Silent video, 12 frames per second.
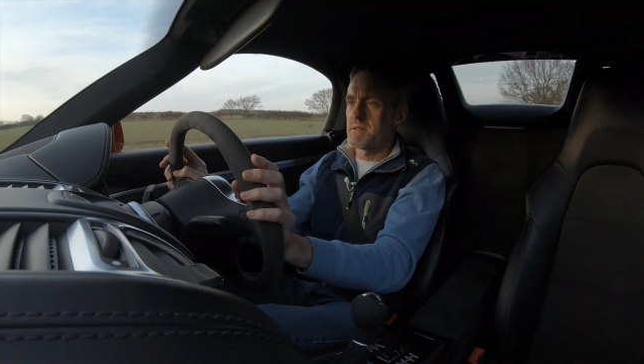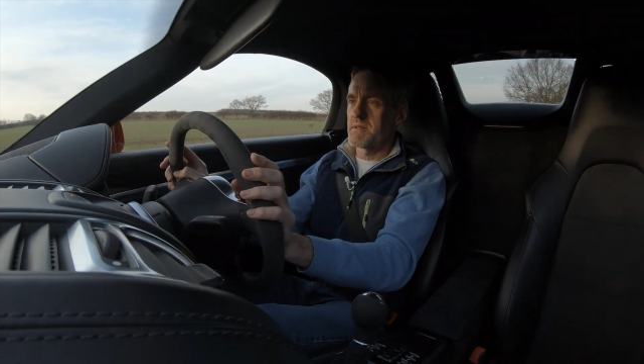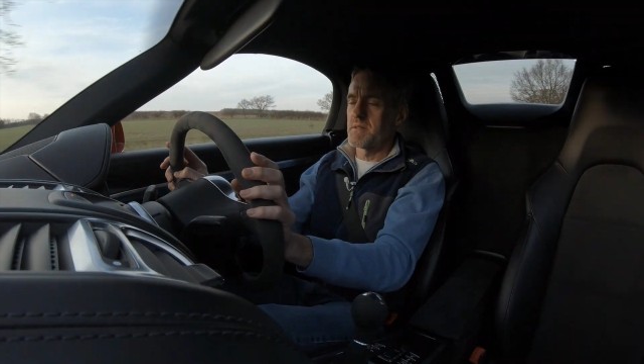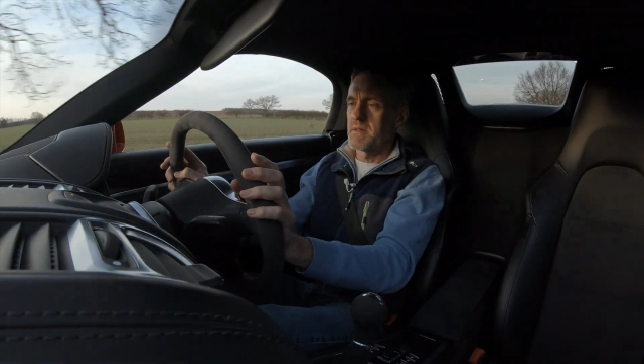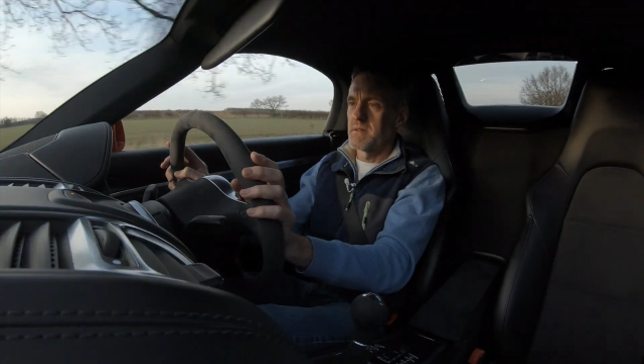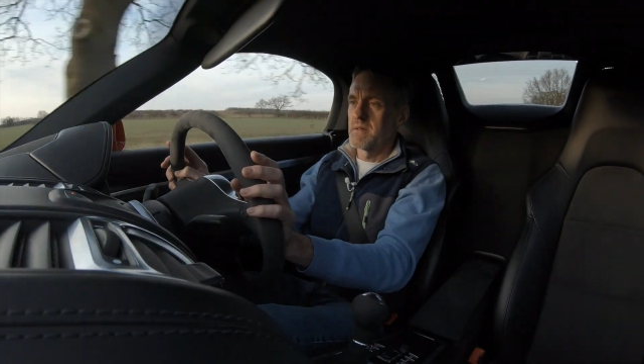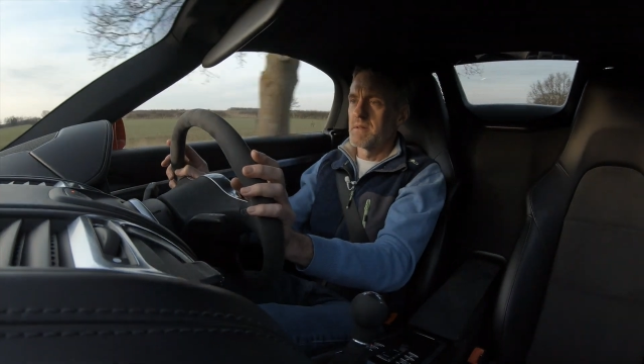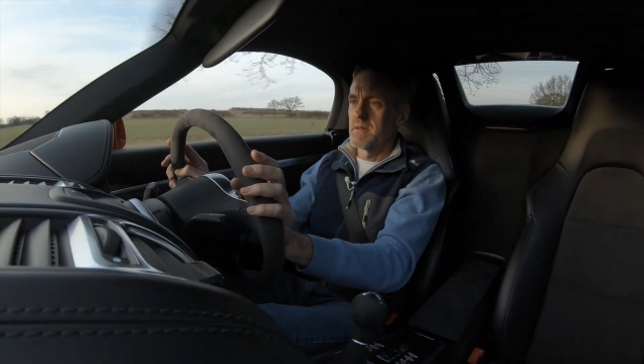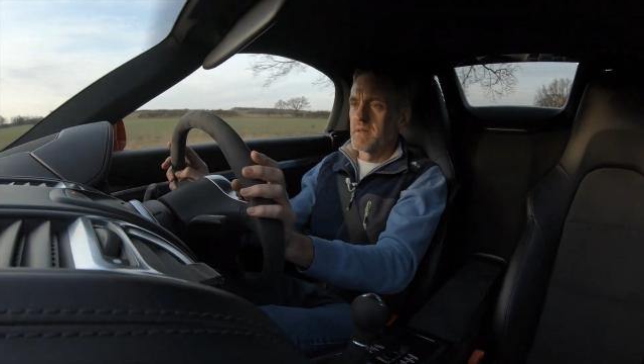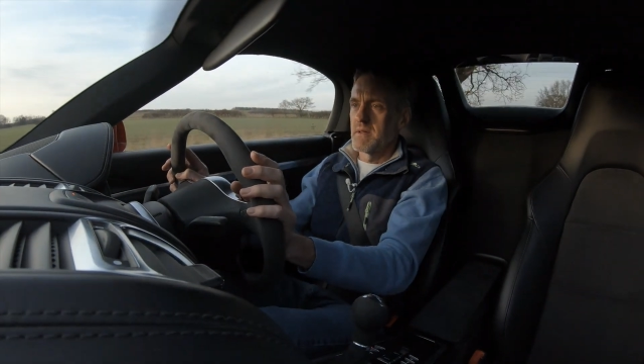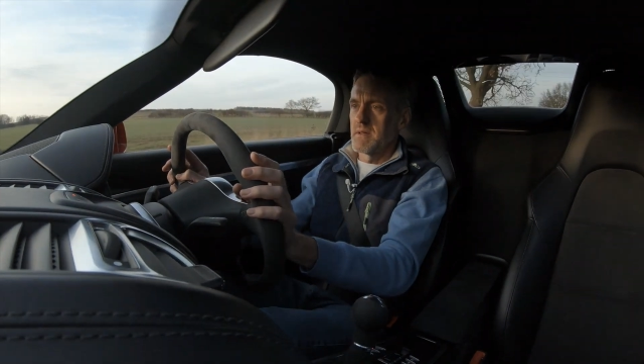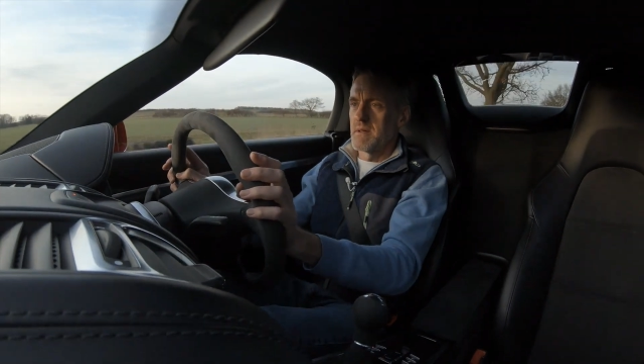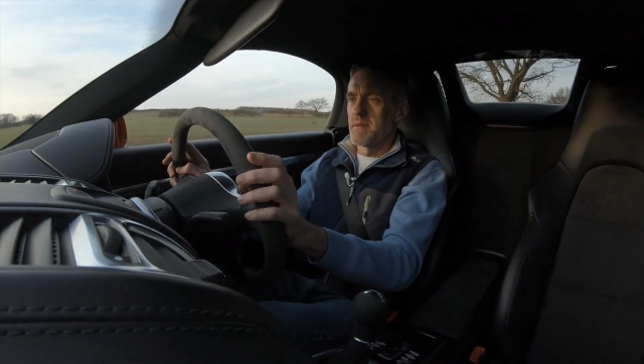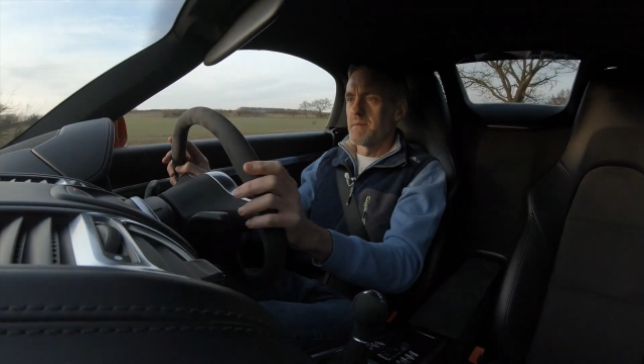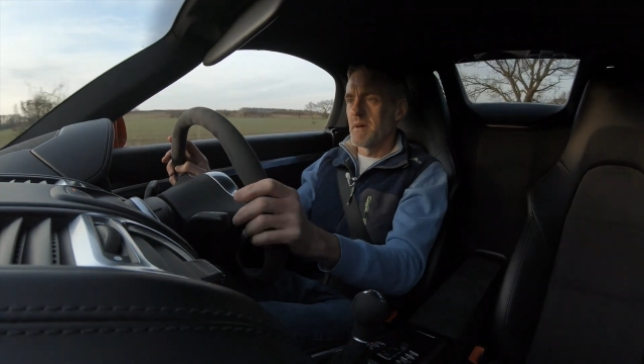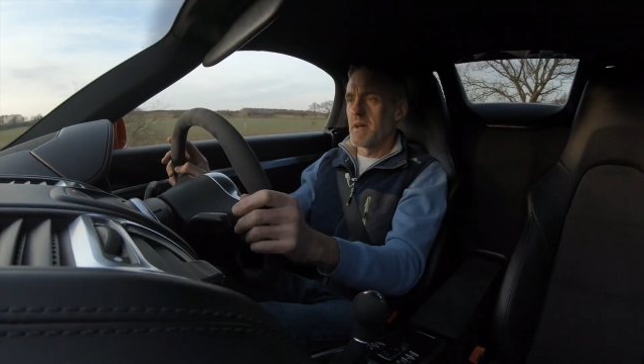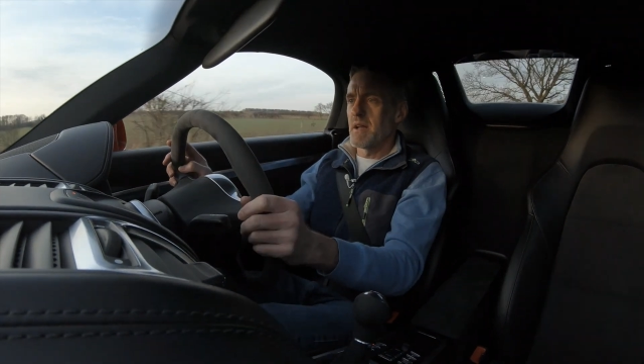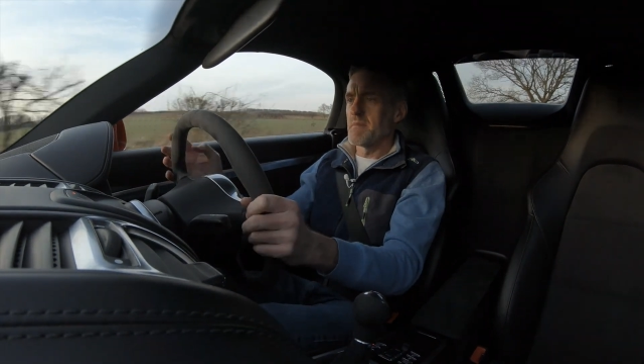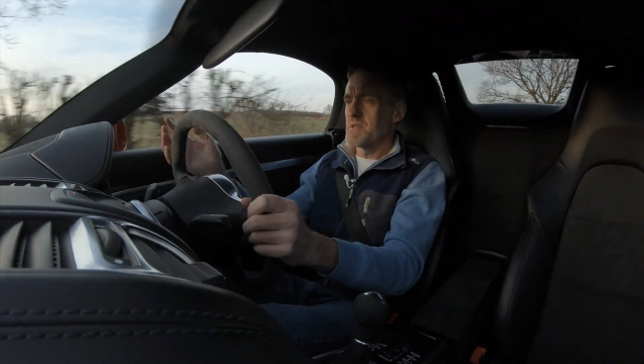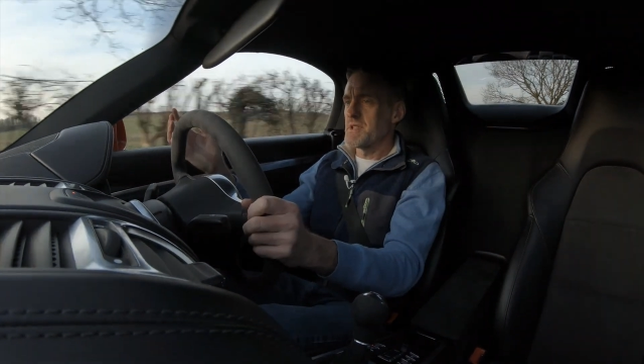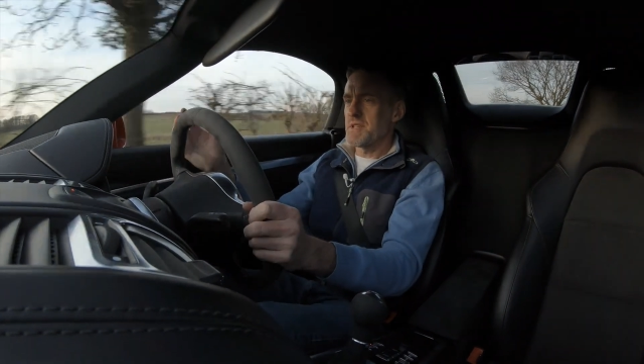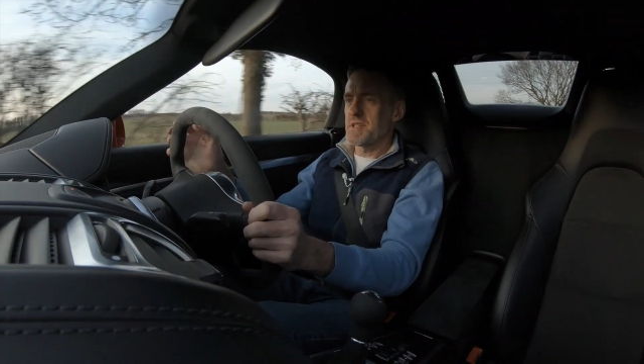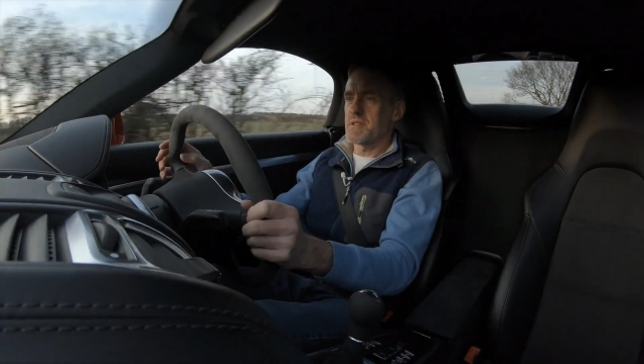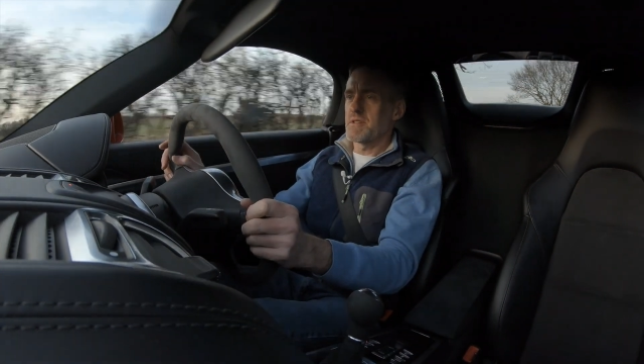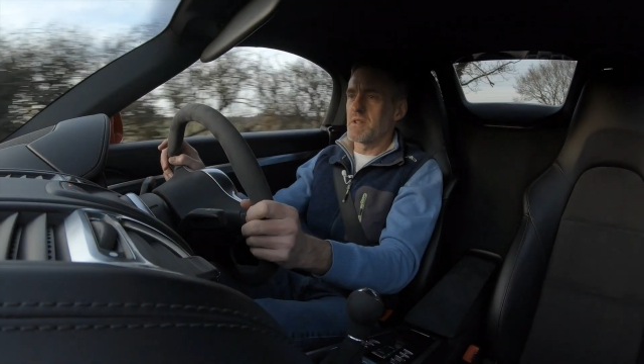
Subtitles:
and I've just